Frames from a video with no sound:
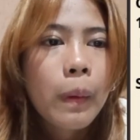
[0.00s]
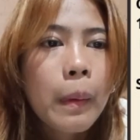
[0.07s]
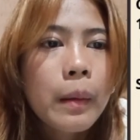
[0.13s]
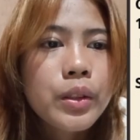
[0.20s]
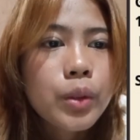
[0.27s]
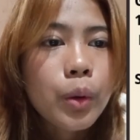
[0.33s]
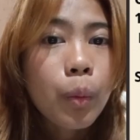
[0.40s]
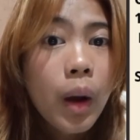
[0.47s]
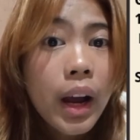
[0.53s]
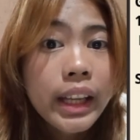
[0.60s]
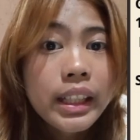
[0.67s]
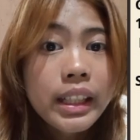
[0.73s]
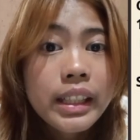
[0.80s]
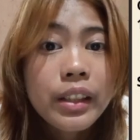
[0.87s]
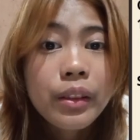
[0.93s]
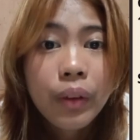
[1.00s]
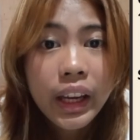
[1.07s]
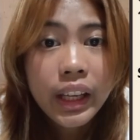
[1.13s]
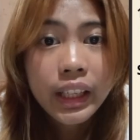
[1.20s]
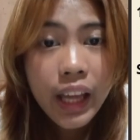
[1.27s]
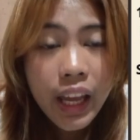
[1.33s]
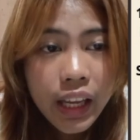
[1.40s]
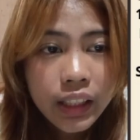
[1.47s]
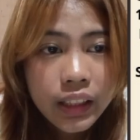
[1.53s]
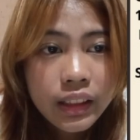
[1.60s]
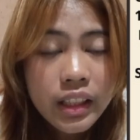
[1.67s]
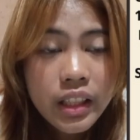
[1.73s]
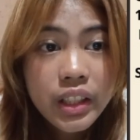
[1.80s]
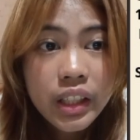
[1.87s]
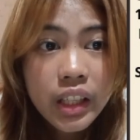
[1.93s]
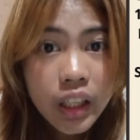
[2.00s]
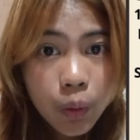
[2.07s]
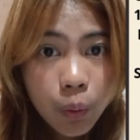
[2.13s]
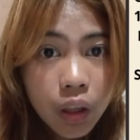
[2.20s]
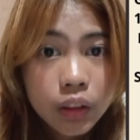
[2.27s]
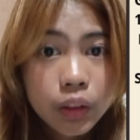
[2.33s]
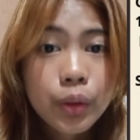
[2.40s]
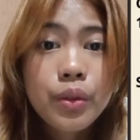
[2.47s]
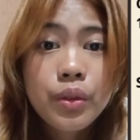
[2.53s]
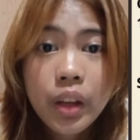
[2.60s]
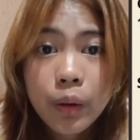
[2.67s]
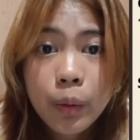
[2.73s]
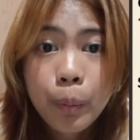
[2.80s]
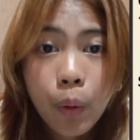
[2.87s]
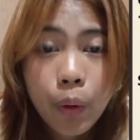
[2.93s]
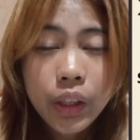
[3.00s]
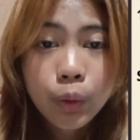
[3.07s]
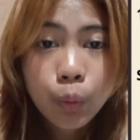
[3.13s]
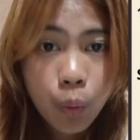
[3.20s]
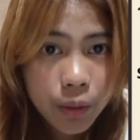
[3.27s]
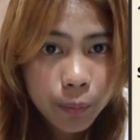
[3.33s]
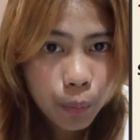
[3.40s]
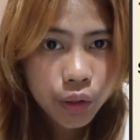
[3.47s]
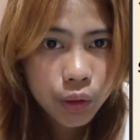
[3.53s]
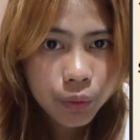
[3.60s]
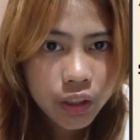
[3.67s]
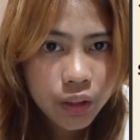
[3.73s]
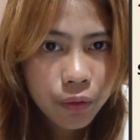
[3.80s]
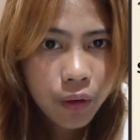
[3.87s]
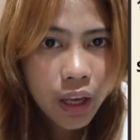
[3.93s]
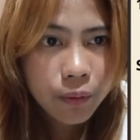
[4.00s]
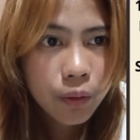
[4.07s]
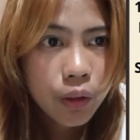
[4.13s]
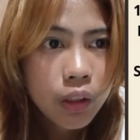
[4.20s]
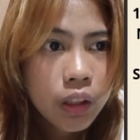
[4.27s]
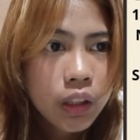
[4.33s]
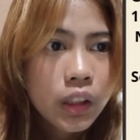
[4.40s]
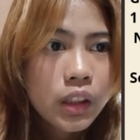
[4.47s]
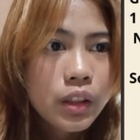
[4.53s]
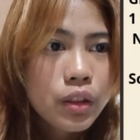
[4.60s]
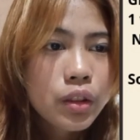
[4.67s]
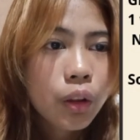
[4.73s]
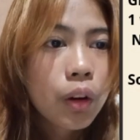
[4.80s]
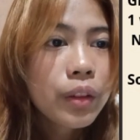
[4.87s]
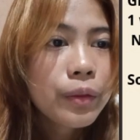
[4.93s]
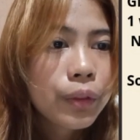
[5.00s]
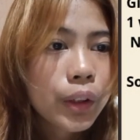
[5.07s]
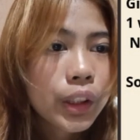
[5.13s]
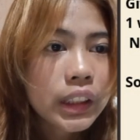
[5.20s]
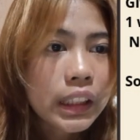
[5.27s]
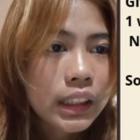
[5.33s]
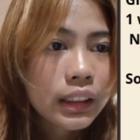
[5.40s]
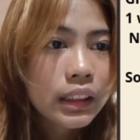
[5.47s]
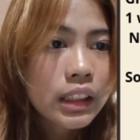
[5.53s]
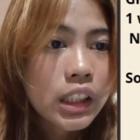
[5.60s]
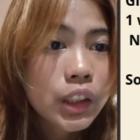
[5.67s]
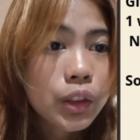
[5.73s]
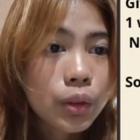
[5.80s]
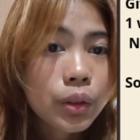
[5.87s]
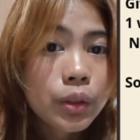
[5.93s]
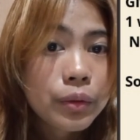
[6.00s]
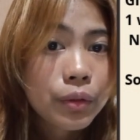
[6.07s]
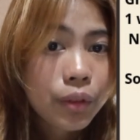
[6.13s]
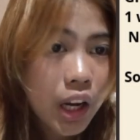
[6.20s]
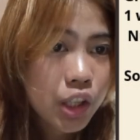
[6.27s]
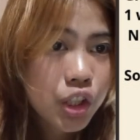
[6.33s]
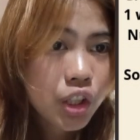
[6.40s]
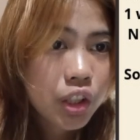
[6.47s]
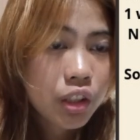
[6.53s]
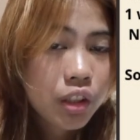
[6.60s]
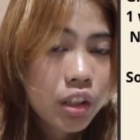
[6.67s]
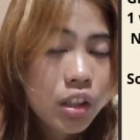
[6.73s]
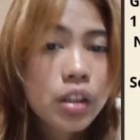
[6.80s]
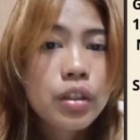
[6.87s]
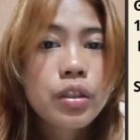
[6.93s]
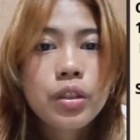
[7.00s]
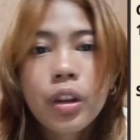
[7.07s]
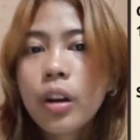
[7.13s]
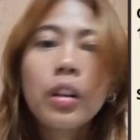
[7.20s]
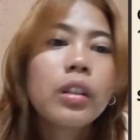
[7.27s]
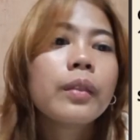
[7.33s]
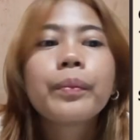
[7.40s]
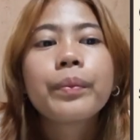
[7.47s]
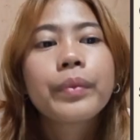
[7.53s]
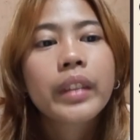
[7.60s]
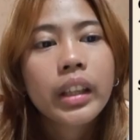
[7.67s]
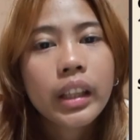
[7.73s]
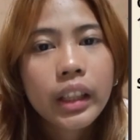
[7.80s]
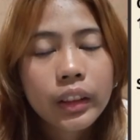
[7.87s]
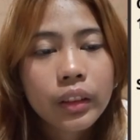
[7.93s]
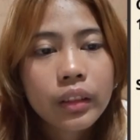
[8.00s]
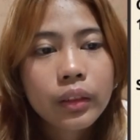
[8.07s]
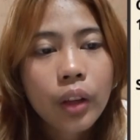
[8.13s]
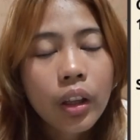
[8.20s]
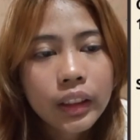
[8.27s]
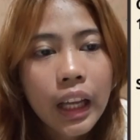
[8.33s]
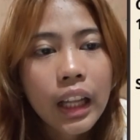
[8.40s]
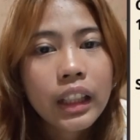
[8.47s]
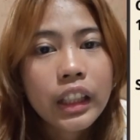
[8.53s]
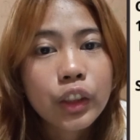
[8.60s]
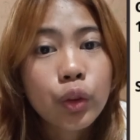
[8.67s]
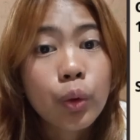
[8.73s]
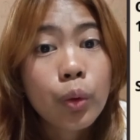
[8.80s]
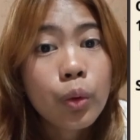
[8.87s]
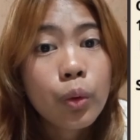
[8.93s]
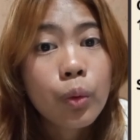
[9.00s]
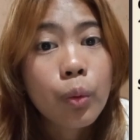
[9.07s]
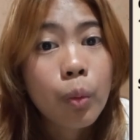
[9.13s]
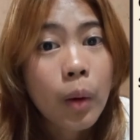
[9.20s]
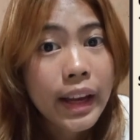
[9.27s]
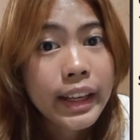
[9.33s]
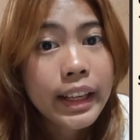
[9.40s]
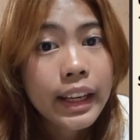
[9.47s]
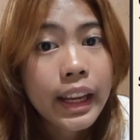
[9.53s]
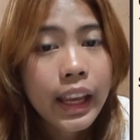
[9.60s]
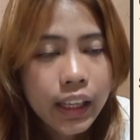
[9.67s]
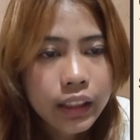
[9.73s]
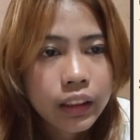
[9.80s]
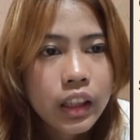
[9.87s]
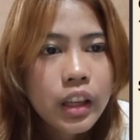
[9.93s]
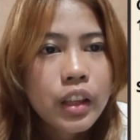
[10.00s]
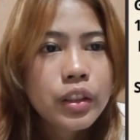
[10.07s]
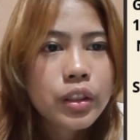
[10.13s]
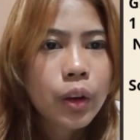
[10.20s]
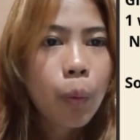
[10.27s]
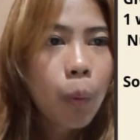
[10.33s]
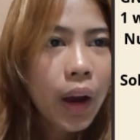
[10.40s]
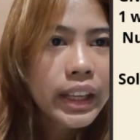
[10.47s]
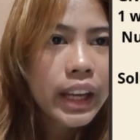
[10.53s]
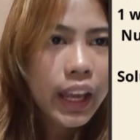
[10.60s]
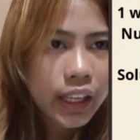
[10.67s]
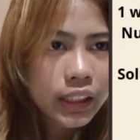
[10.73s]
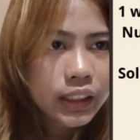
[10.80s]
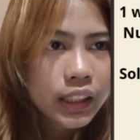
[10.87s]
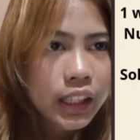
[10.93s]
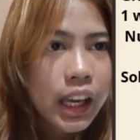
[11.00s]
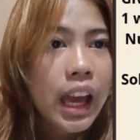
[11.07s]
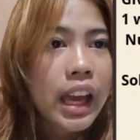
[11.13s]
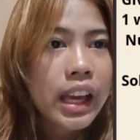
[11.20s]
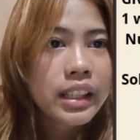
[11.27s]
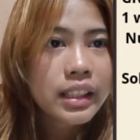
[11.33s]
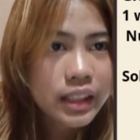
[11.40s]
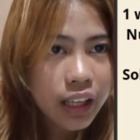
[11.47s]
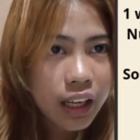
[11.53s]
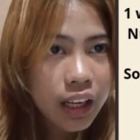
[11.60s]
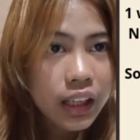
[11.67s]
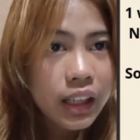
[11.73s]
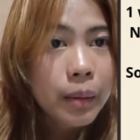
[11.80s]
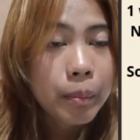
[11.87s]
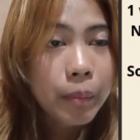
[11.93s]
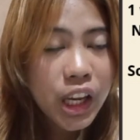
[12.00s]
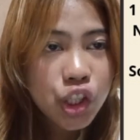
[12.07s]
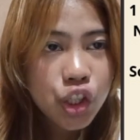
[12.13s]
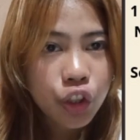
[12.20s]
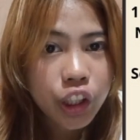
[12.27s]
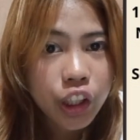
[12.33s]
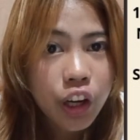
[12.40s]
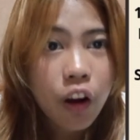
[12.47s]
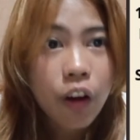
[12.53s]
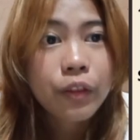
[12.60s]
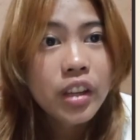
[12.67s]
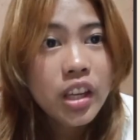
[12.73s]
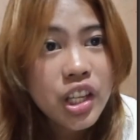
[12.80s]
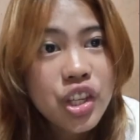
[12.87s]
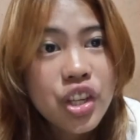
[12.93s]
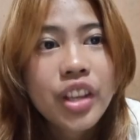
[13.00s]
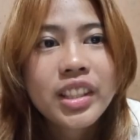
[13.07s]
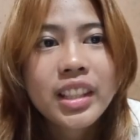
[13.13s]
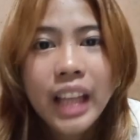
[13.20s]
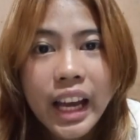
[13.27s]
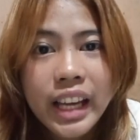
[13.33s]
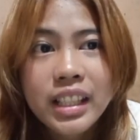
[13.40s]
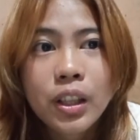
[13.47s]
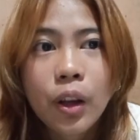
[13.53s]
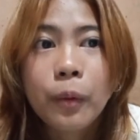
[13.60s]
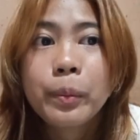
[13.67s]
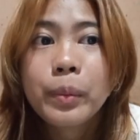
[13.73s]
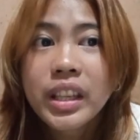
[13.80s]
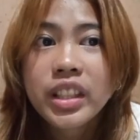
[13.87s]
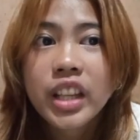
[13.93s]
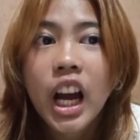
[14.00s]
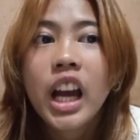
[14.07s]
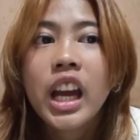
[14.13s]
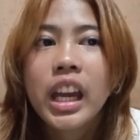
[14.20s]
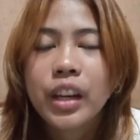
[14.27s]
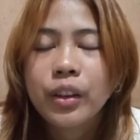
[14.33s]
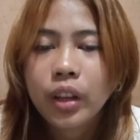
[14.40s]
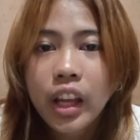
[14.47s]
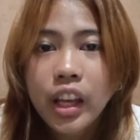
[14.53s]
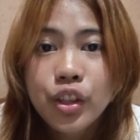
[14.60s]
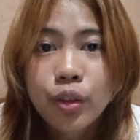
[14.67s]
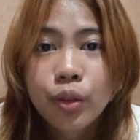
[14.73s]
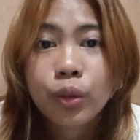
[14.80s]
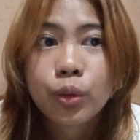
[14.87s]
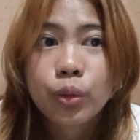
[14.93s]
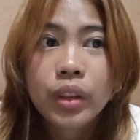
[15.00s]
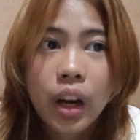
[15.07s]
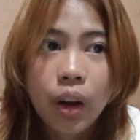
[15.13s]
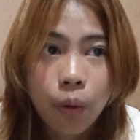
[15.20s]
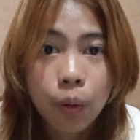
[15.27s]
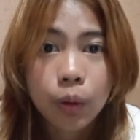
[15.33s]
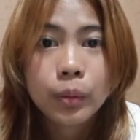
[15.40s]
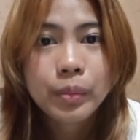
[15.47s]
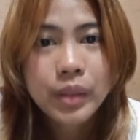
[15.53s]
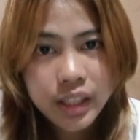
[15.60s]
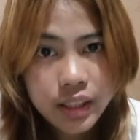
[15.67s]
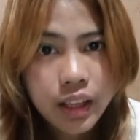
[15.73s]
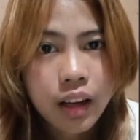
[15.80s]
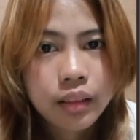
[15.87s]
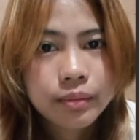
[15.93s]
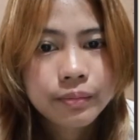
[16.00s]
So 1 divided 8 is equal to 0.1.25. So convert it into fraction. So it total into 1/8. So 1/8 is the measure of each slice of pizza in relation to the whole pizza.